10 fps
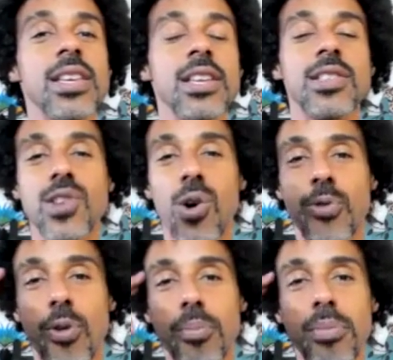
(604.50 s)
So
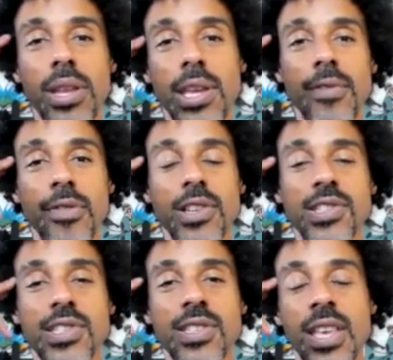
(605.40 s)
for many of
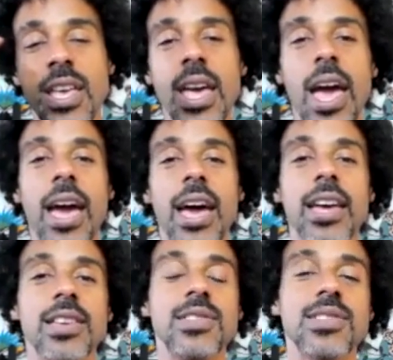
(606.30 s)
us
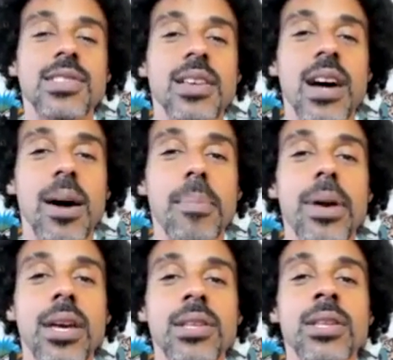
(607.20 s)
as
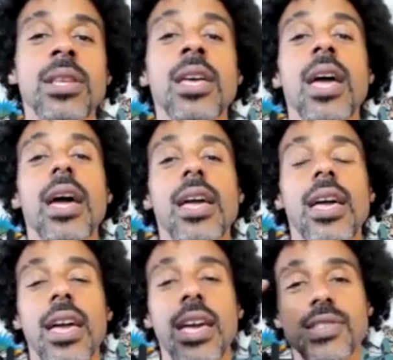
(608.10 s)
men,
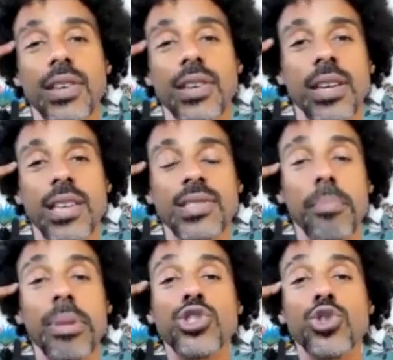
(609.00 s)
it's a
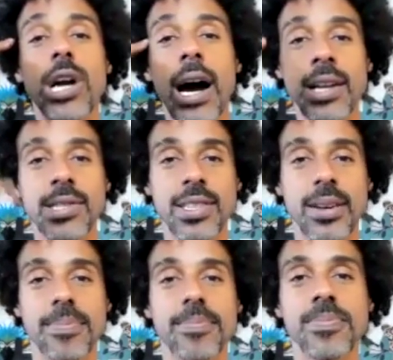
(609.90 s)
mental
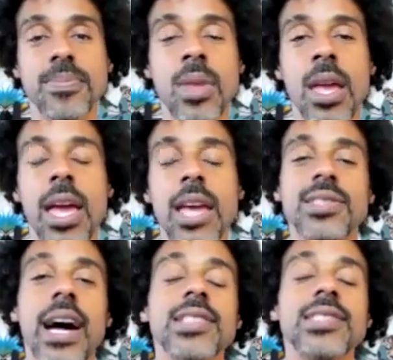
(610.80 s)
concept. It's
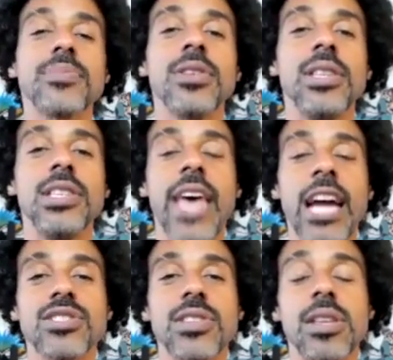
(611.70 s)
not something that is
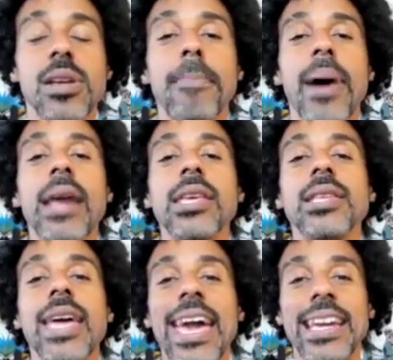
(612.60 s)
actually an embodied
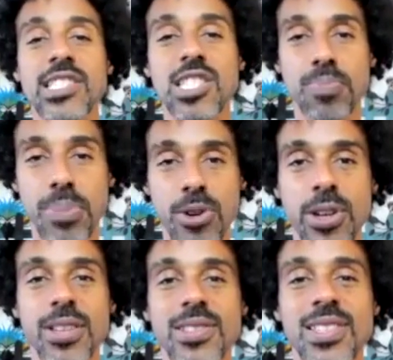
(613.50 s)

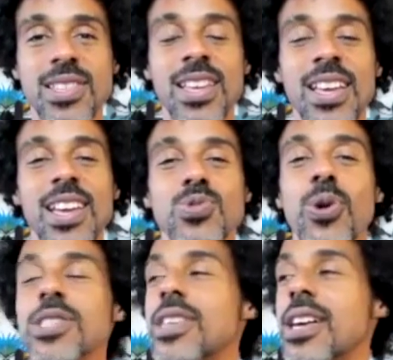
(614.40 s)
experience. It's
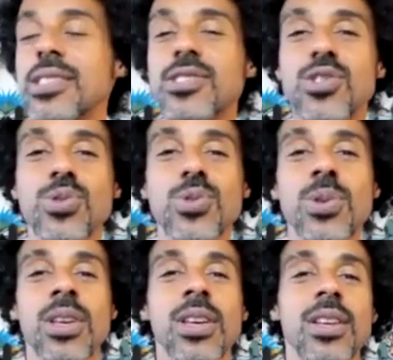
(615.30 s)
one thing to
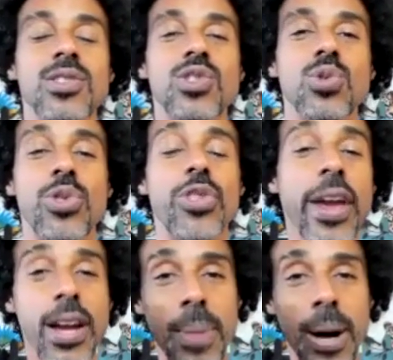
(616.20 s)

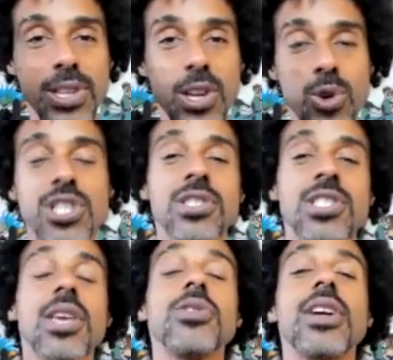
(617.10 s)
think about the ocean. It's
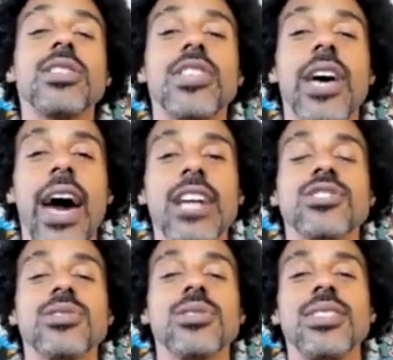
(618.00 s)
another thing to
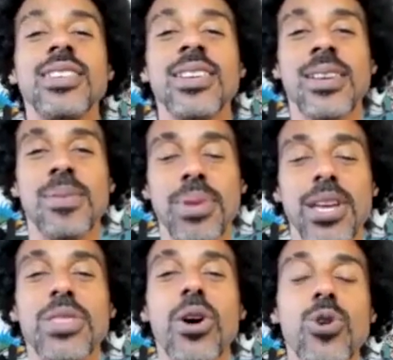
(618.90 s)
actually be
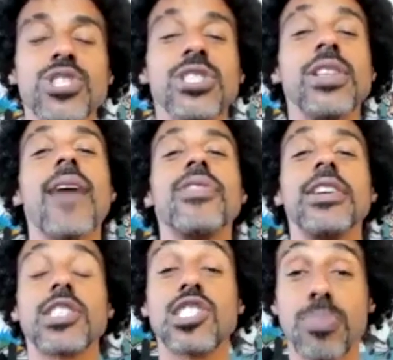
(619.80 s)
in the ocean and have the
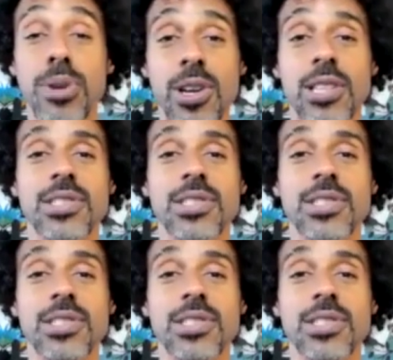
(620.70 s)
experience